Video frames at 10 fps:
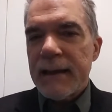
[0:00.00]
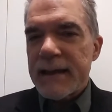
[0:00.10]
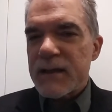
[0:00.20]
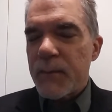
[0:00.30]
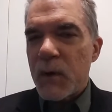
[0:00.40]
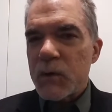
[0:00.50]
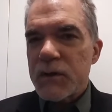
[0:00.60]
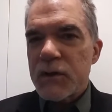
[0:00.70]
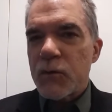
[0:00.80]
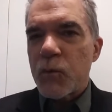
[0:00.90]
as
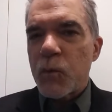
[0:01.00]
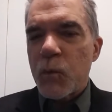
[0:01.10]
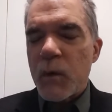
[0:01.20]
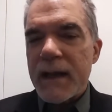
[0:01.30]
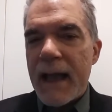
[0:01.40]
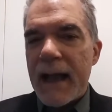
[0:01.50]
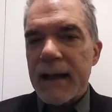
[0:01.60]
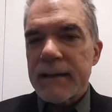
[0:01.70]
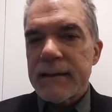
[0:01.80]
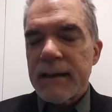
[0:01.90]
opposed to
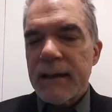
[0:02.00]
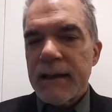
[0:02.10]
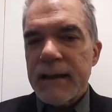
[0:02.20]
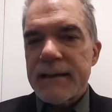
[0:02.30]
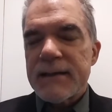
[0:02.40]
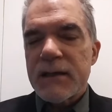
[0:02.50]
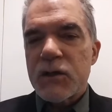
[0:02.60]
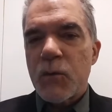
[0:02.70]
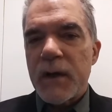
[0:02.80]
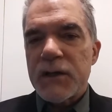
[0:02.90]
react in
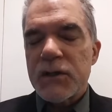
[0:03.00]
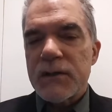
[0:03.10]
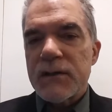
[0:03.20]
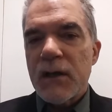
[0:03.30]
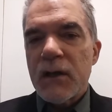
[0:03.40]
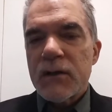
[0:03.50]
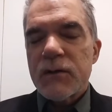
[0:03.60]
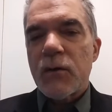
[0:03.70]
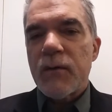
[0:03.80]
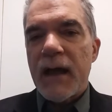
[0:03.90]
situations,
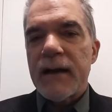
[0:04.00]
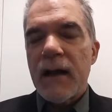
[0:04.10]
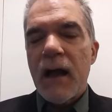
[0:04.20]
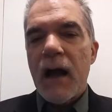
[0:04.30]
so that